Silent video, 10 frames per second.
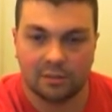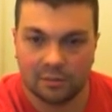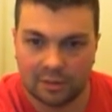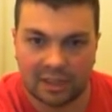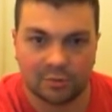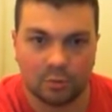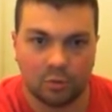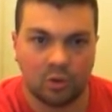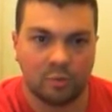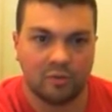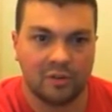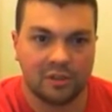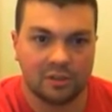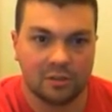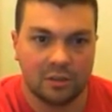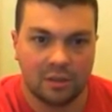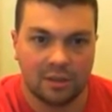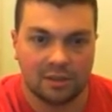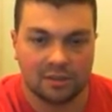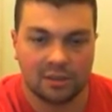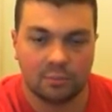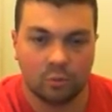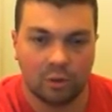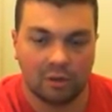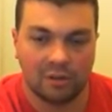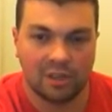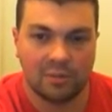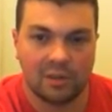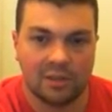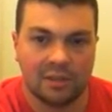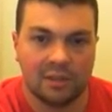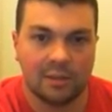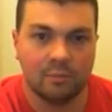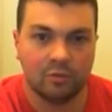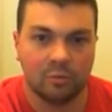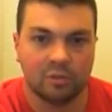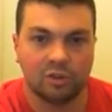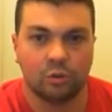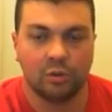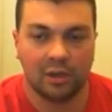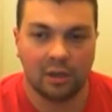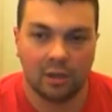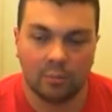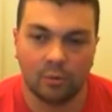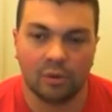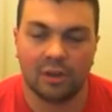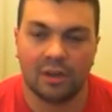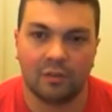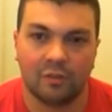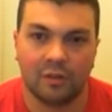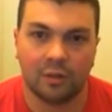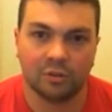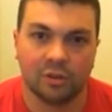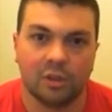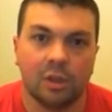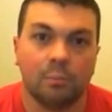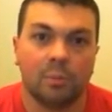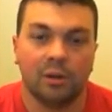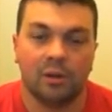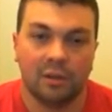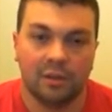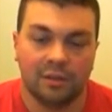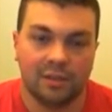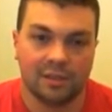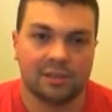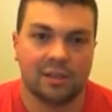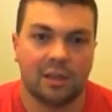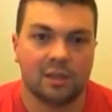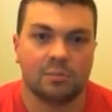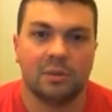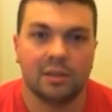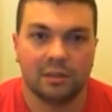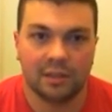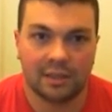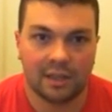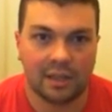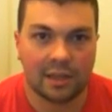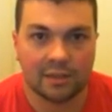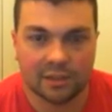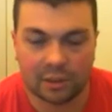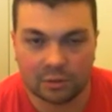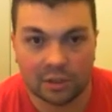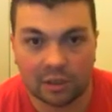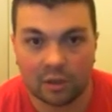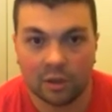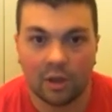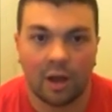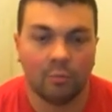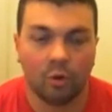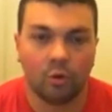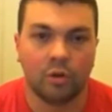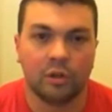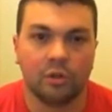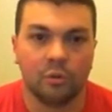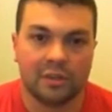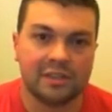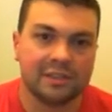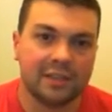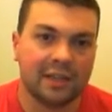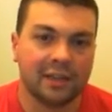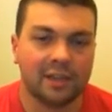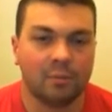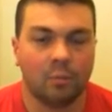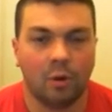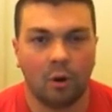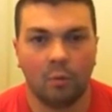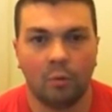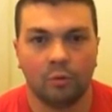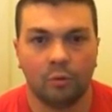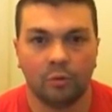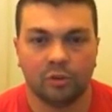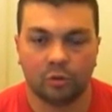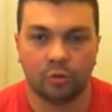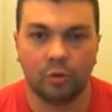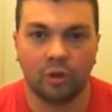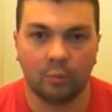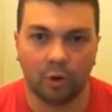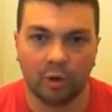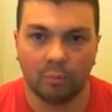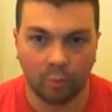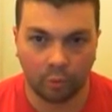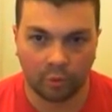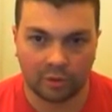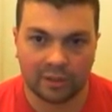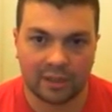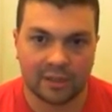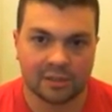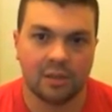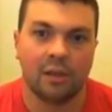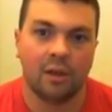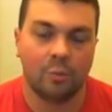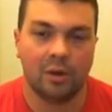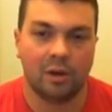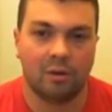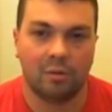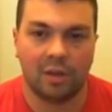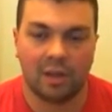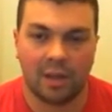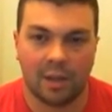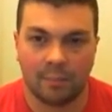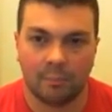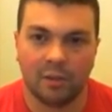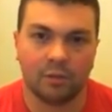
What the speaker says: that's what we're going to be facing. As I say, more likely to be the team from Estonia more than anything else. But this has been today in Celtic. I'm not going to do these daily, but what I will do is I'll do them on important days where big